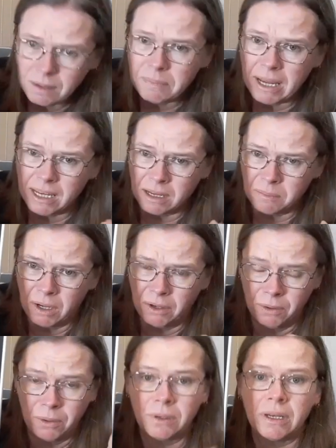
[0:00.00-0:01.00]
making my
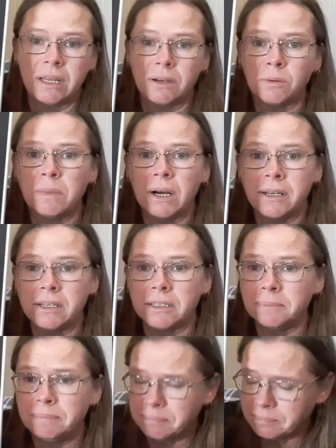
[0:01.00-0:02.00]
own needle minder
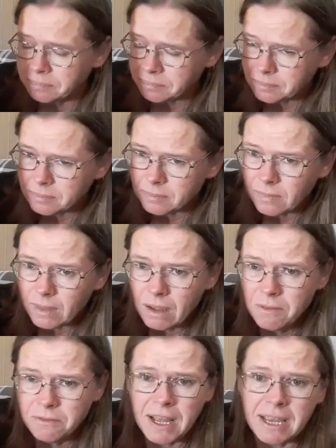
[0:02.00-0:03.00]

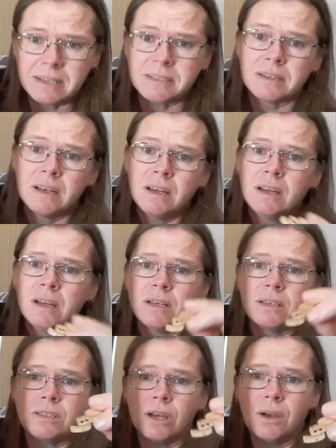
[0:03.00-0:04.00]
phase.
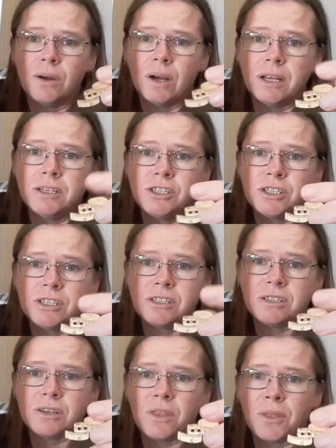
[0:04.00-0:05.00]
So I
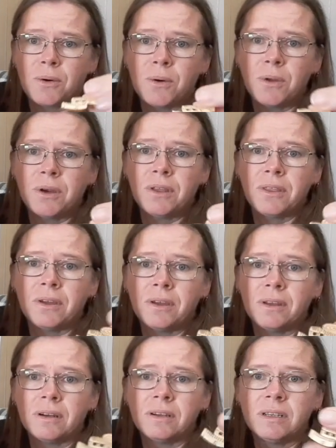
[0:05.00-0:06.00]
just thought
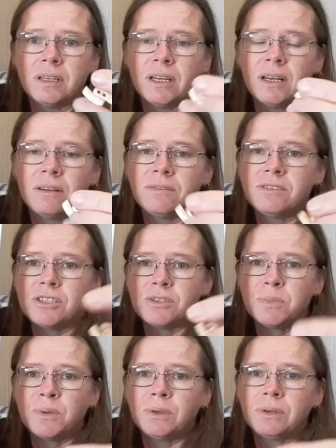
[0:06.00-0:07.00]
that I'll
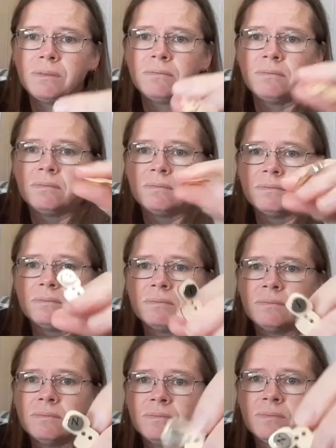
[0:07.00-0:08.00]
just put
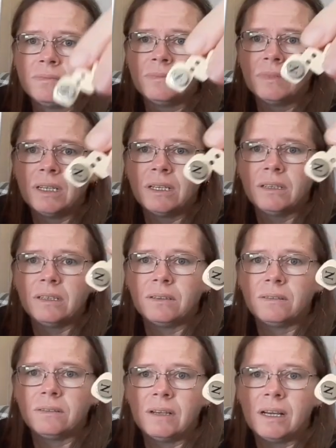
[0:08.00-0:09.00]
a
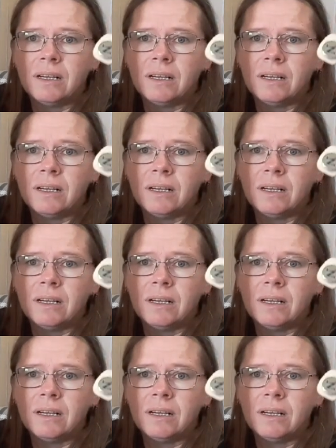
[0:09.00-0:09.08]
little